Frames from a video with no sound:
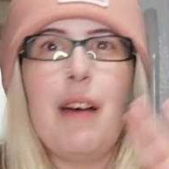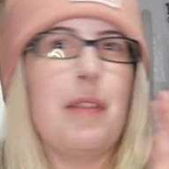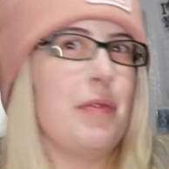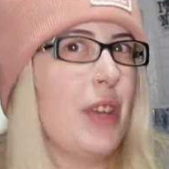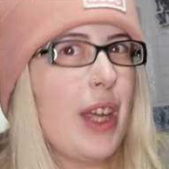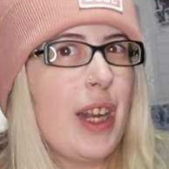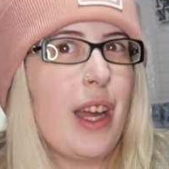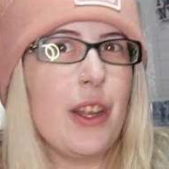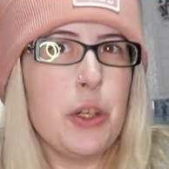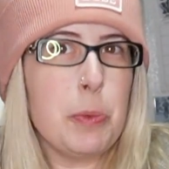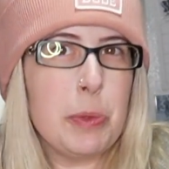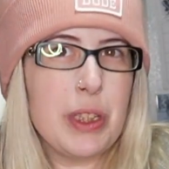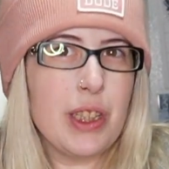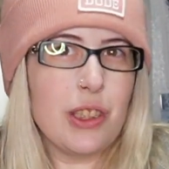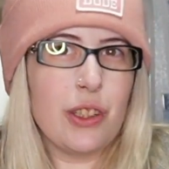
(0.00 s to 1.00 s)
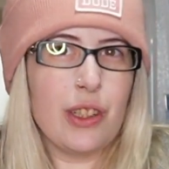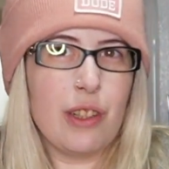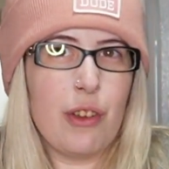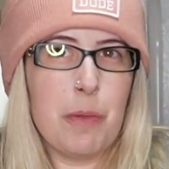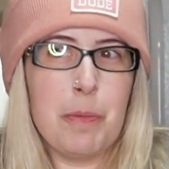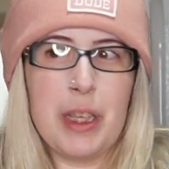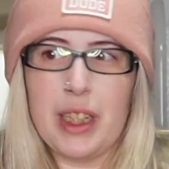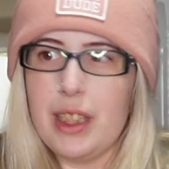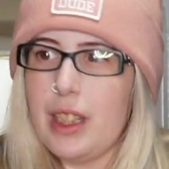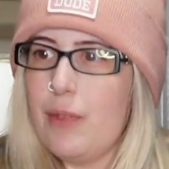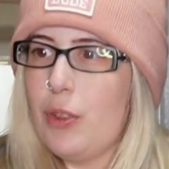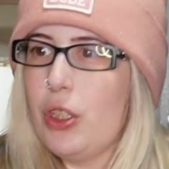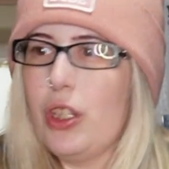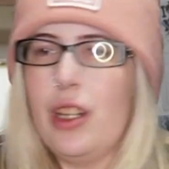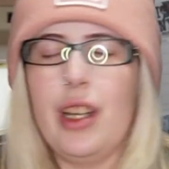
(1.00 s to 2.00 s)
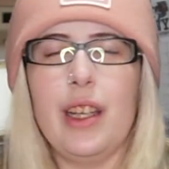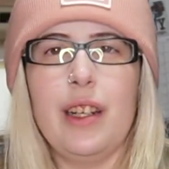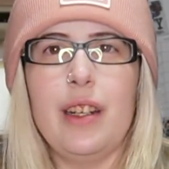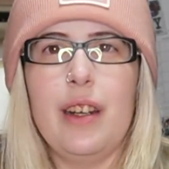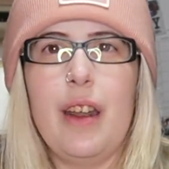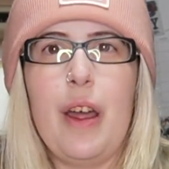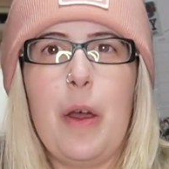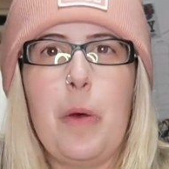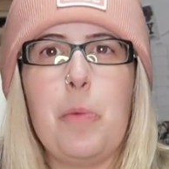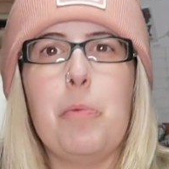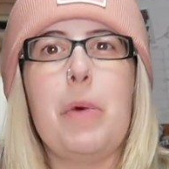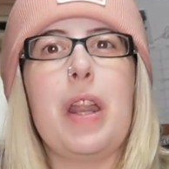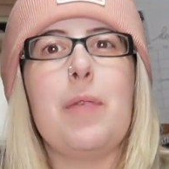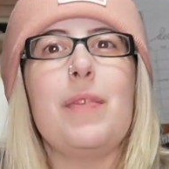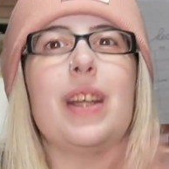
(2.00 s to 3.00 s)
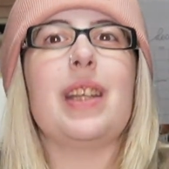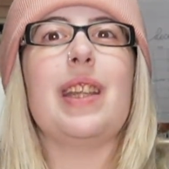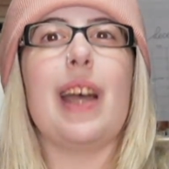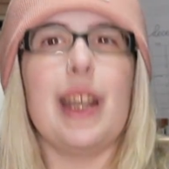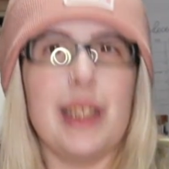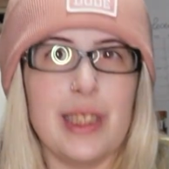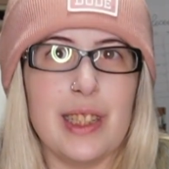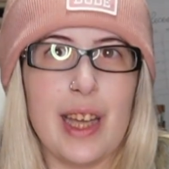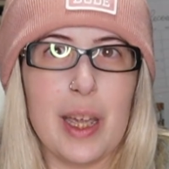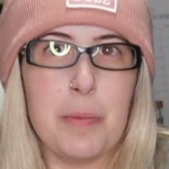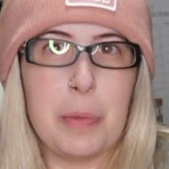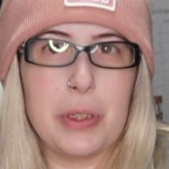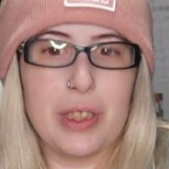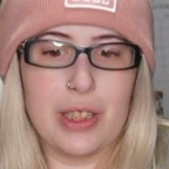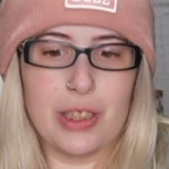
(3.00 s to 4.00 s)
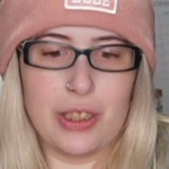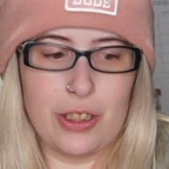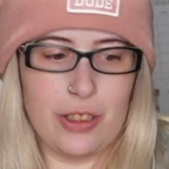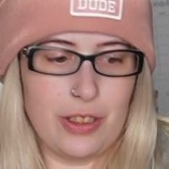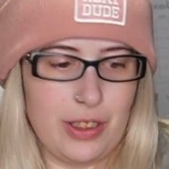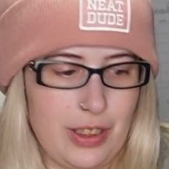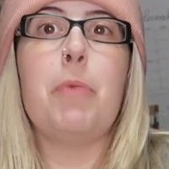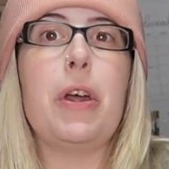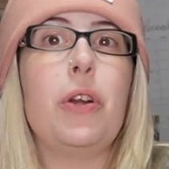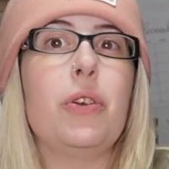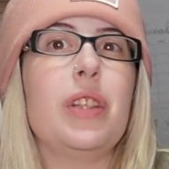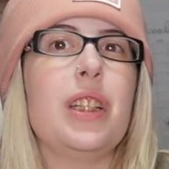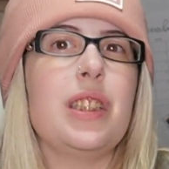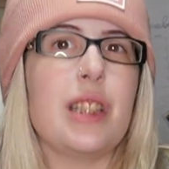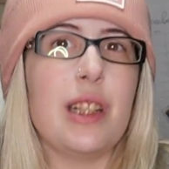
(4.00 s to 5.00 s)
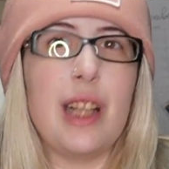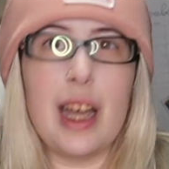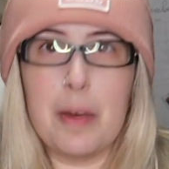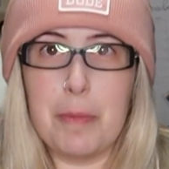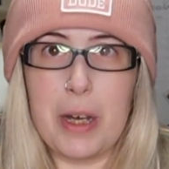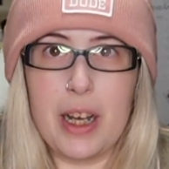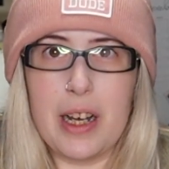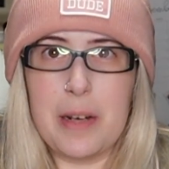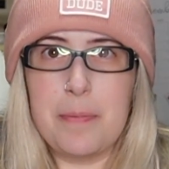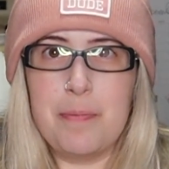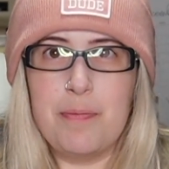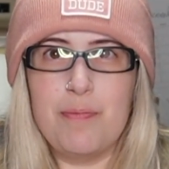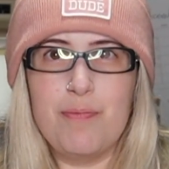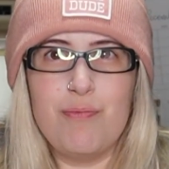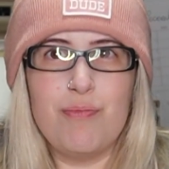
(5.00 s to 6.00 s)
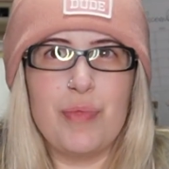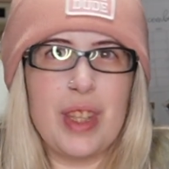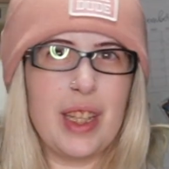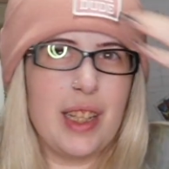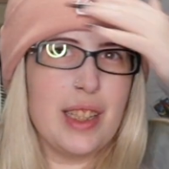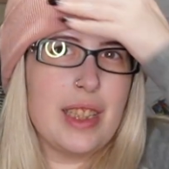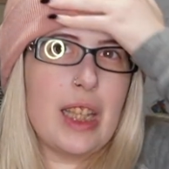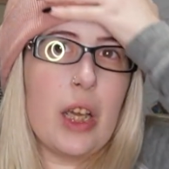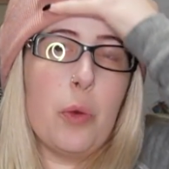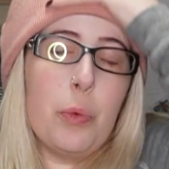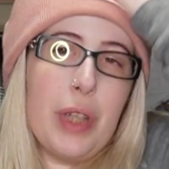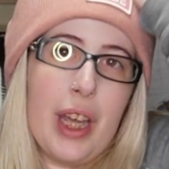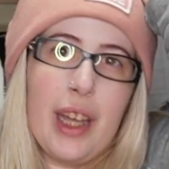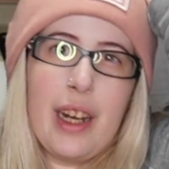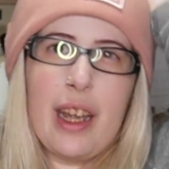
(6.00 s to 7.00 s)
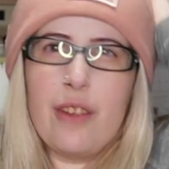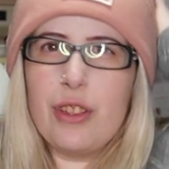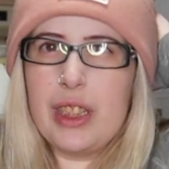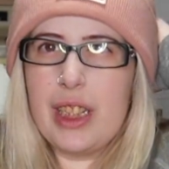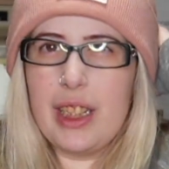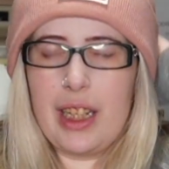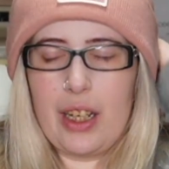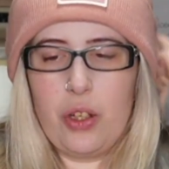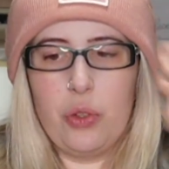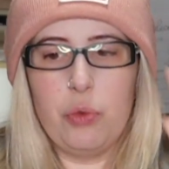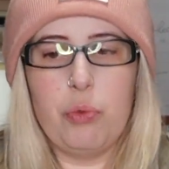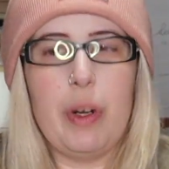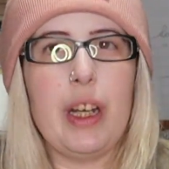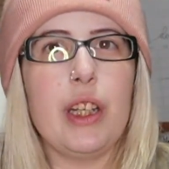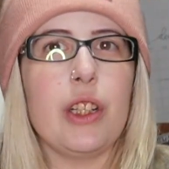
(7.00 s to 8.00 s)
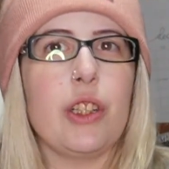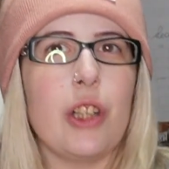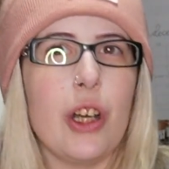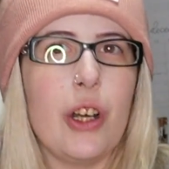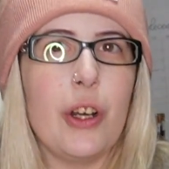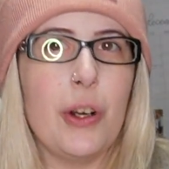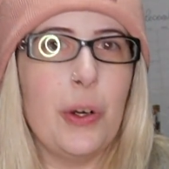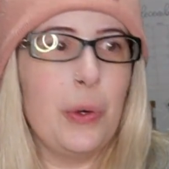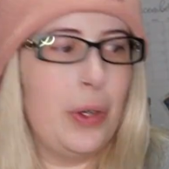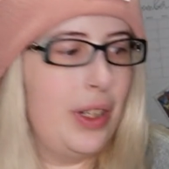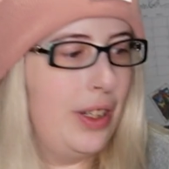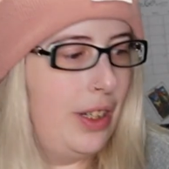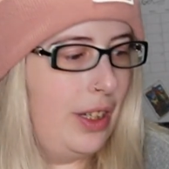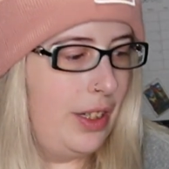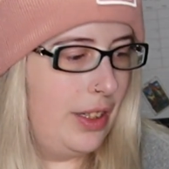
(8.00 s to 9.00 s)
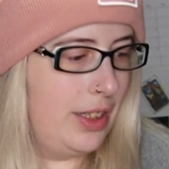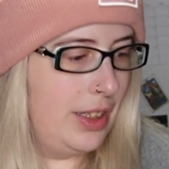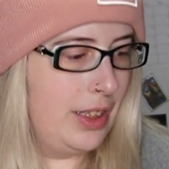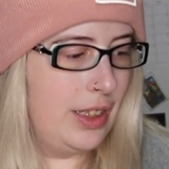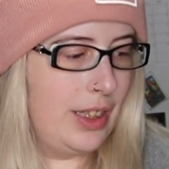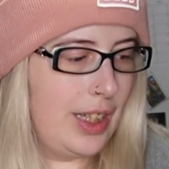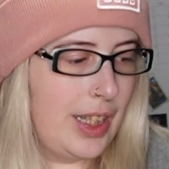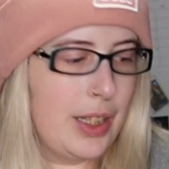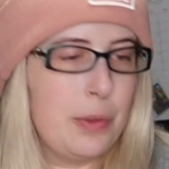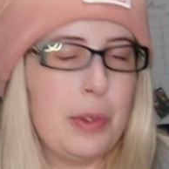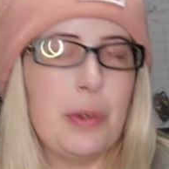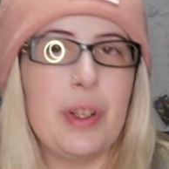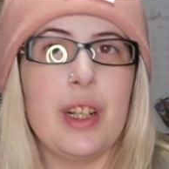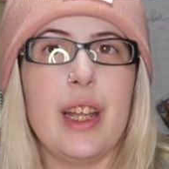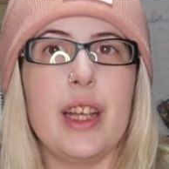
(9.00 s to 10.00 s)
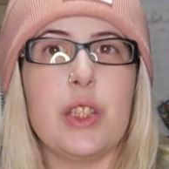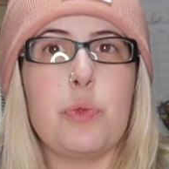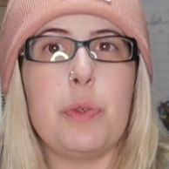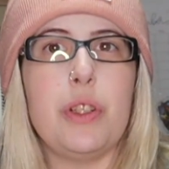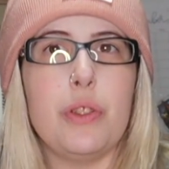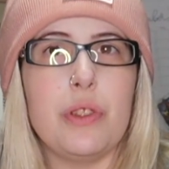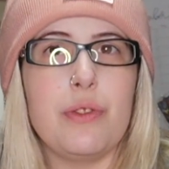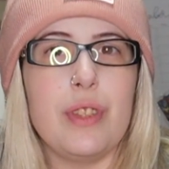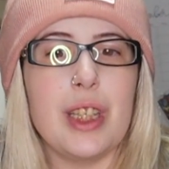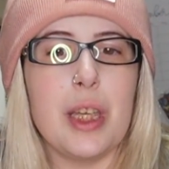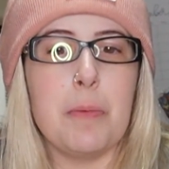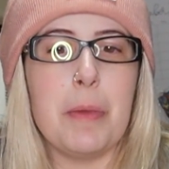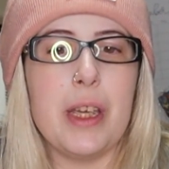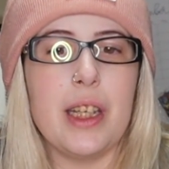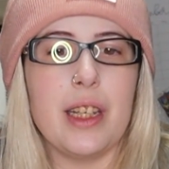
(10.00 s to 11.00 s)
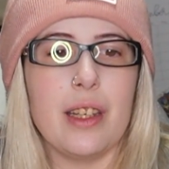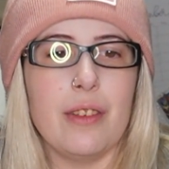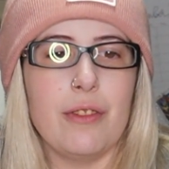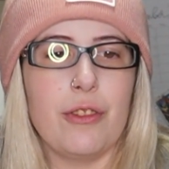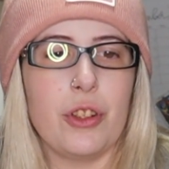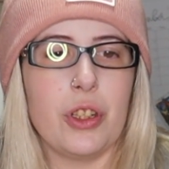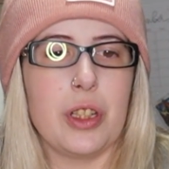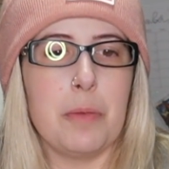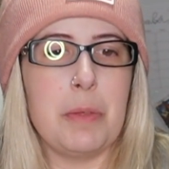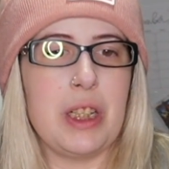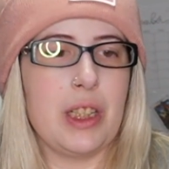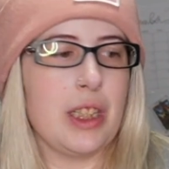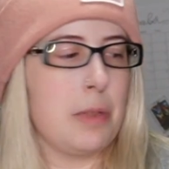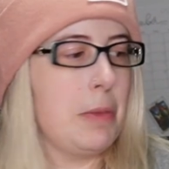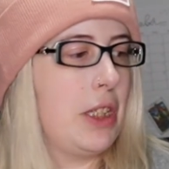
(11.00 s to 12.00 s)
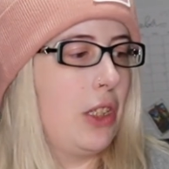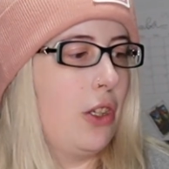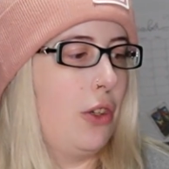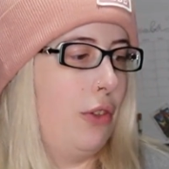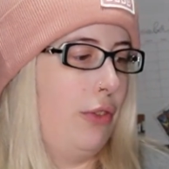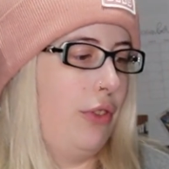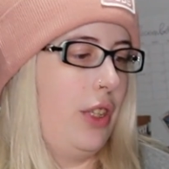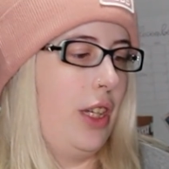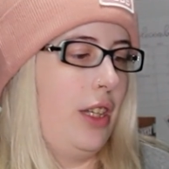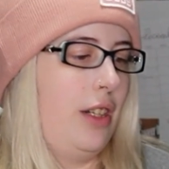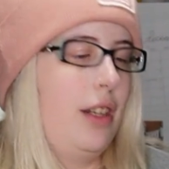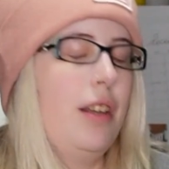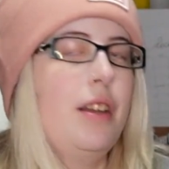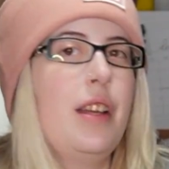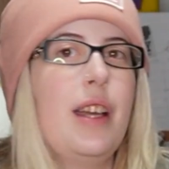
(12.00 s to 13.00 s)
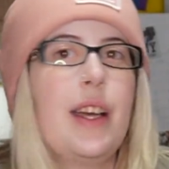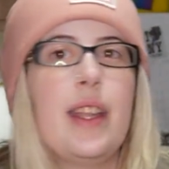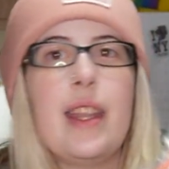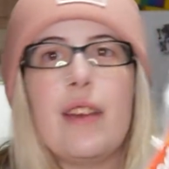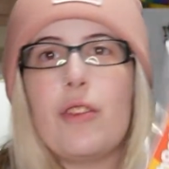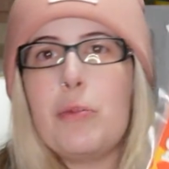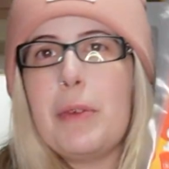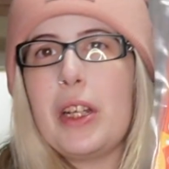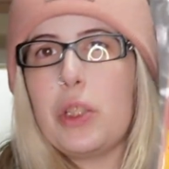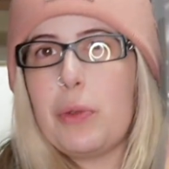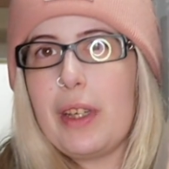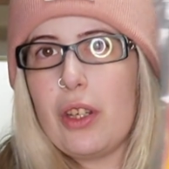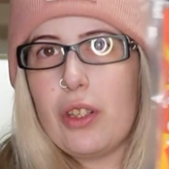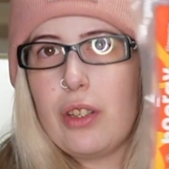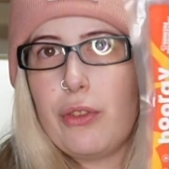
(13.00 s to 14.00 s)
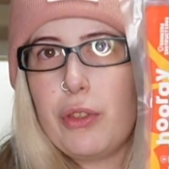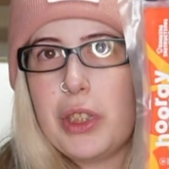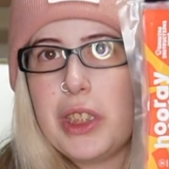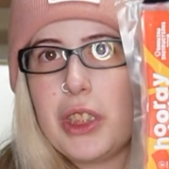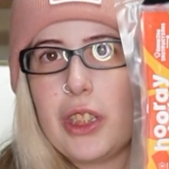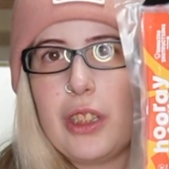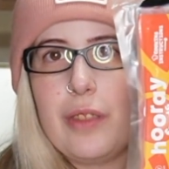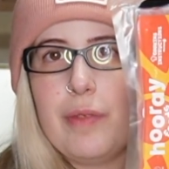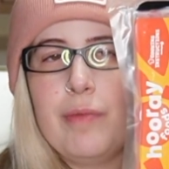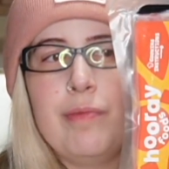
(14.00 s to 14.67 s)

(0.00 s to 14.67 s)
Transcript: Not 100% certain if I'm making them or not, but I'm like 99% certain. My only dilemma is that we had everything out, ready to go, and then we realized we used vegan bacon for the meatless meatloaf that never made its way out of the freezer.